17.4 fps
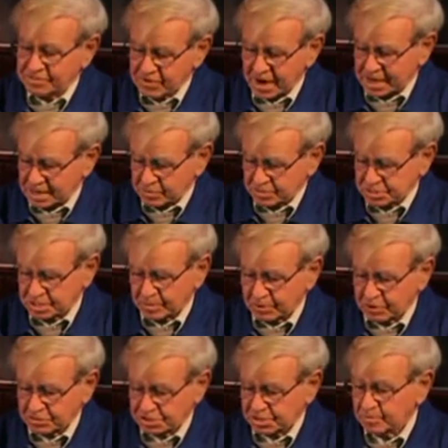ready was the
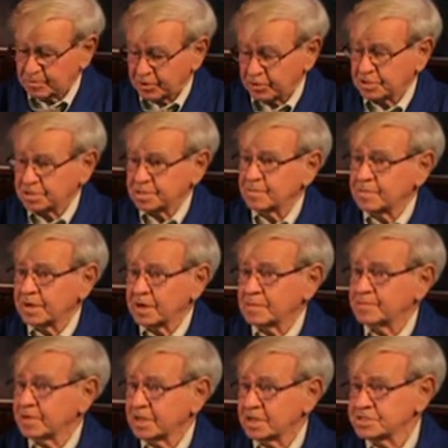most important
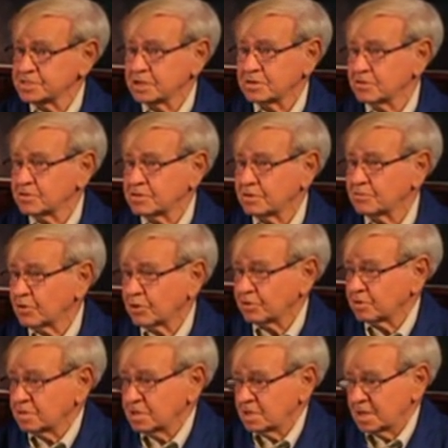part because you're going to
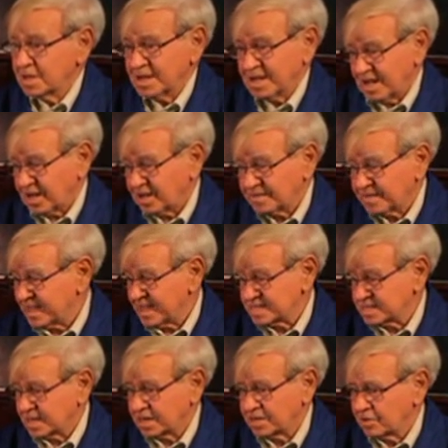run on
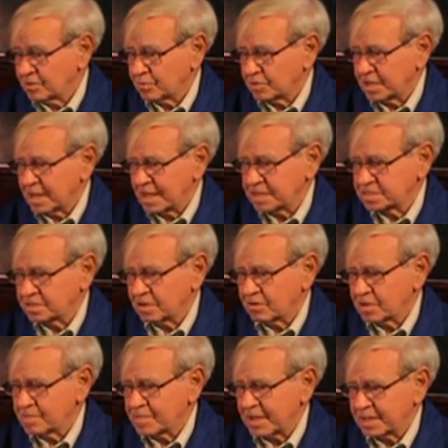these. I know it's
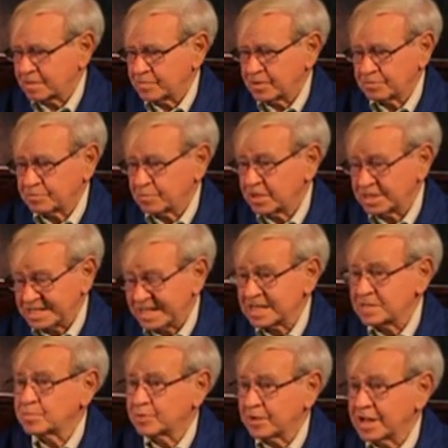going back, but we
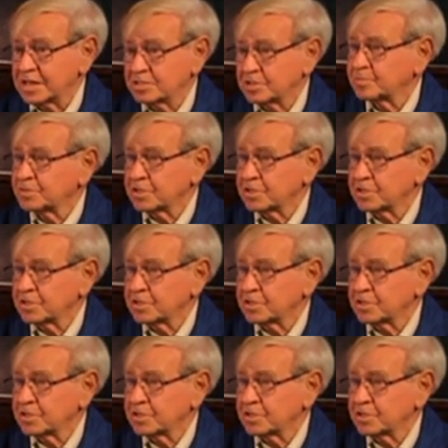did print up